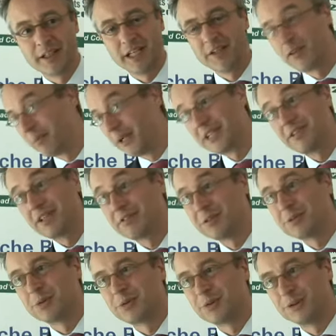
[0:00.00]
If you make the
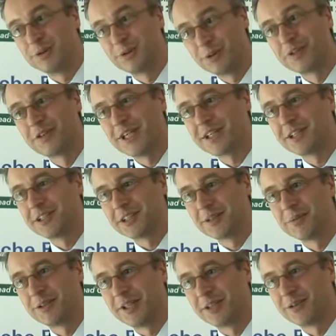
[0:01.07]
reference to the target
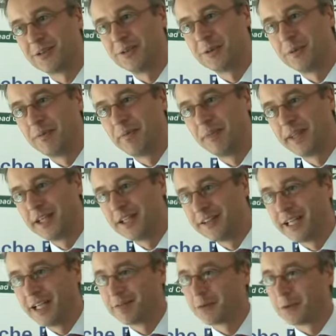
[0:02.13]
system, Target 2,
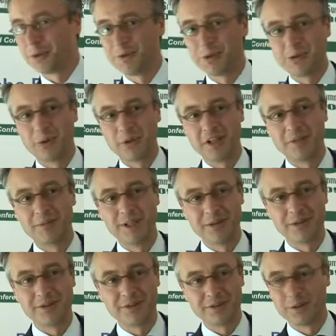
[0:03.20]
there of course we're talking
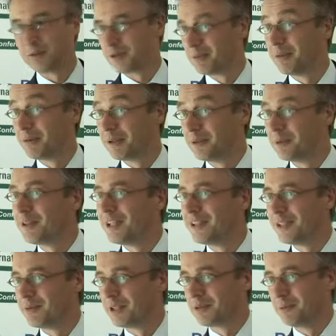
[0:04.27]
about also a public
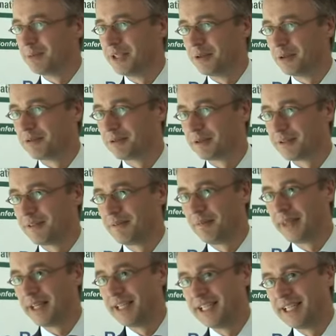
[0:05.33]
utility which is being offered.
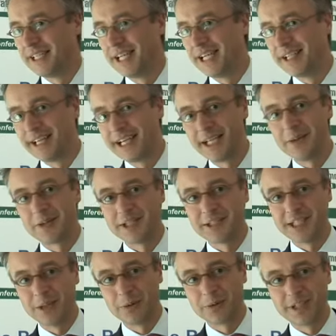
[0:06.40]
And there you can
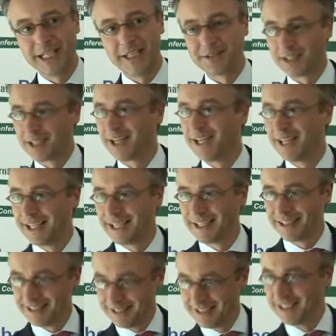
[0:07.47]
say, look, there's a
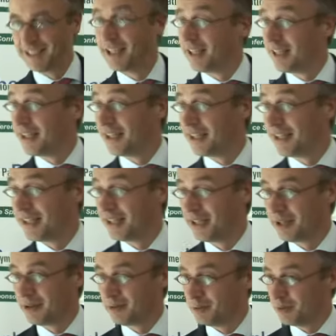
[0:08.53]
clear
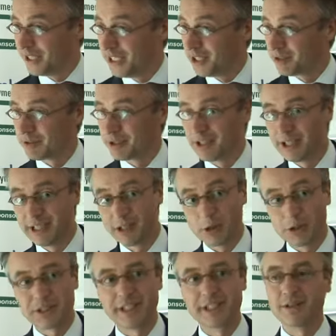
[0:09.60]
need of a clear
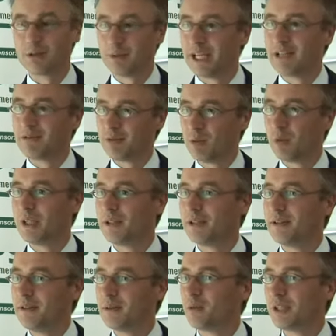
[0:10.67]
logic to have
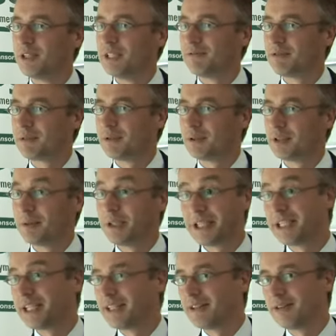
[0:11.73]
one infrastructure. But on
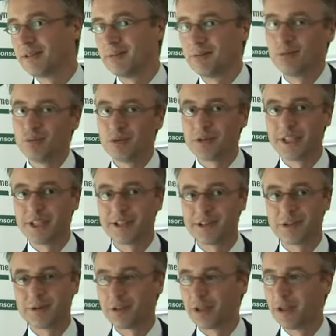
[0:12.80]
the other hand, Target
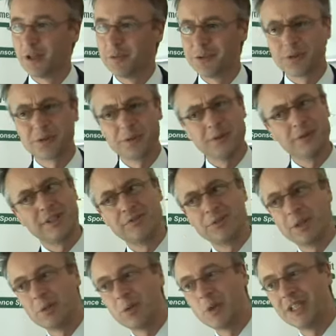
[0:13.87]
is not alone because we also have
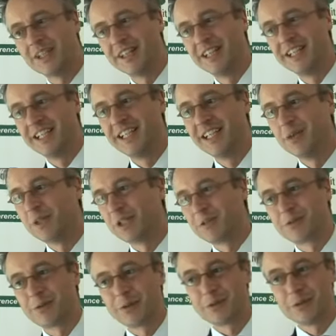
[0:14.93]
Euro 1. Which
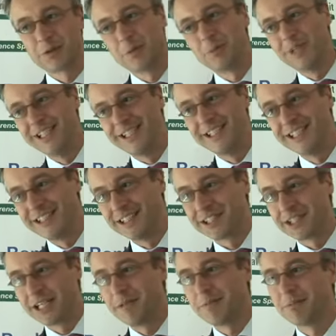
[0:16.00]
of course not completely the
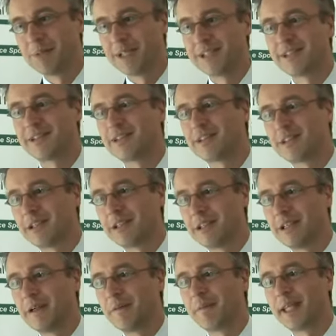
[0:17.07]
same, but
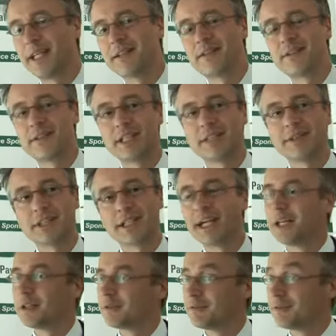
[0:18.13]
there is a
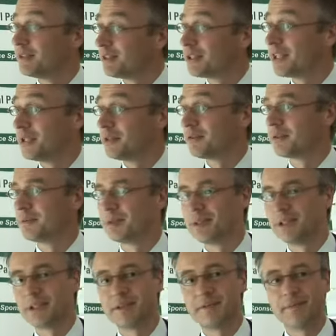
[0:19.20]
kind of
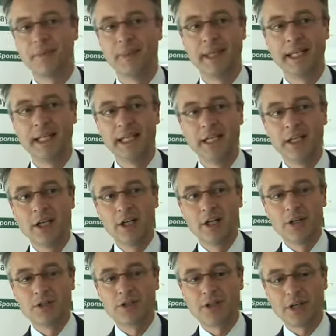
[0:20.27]
competition.
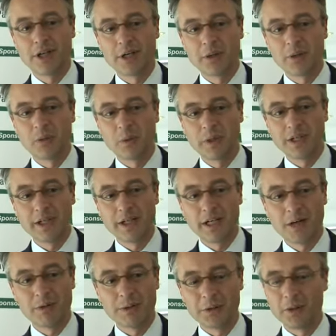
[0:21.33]
So
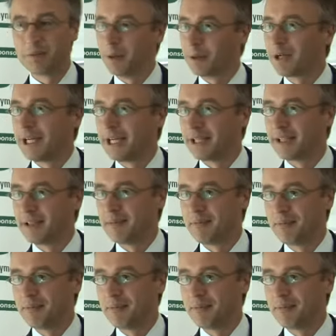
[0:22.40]
how will Europe look like?